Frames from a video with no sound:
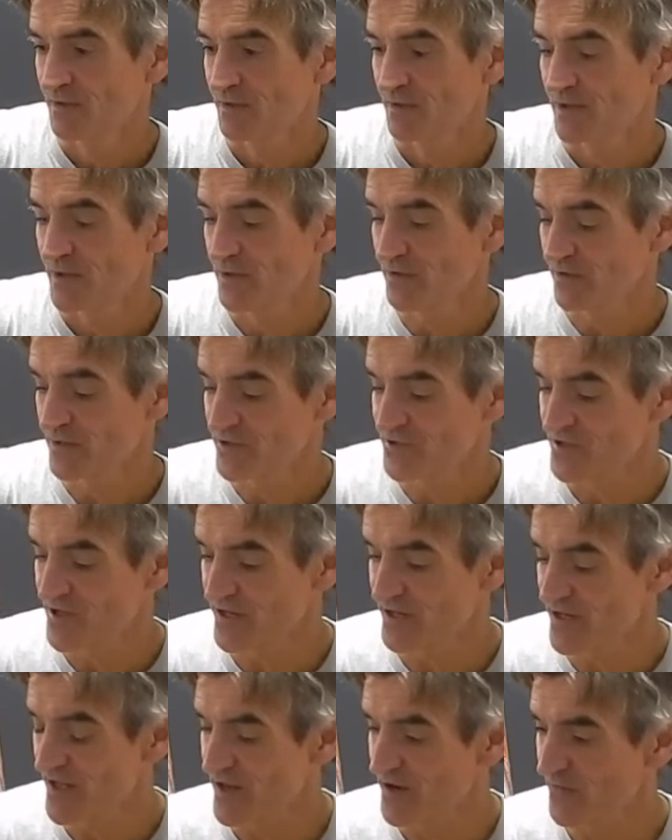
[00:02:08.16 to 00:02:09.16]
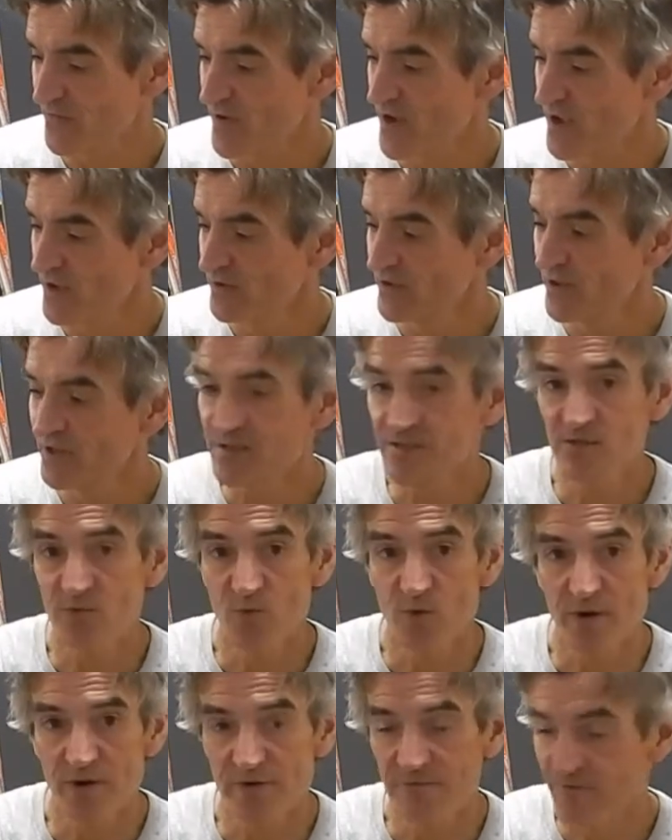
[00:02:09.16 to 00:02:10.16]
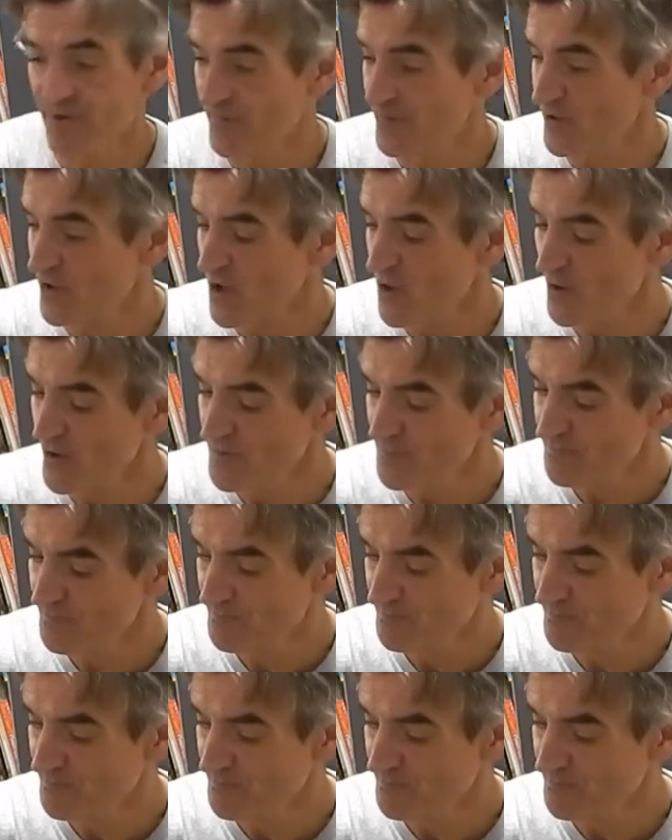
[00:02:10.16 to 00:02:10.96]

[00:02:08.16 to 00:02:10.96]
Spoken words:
Okay, you're going to shake that around and get some water vapor going.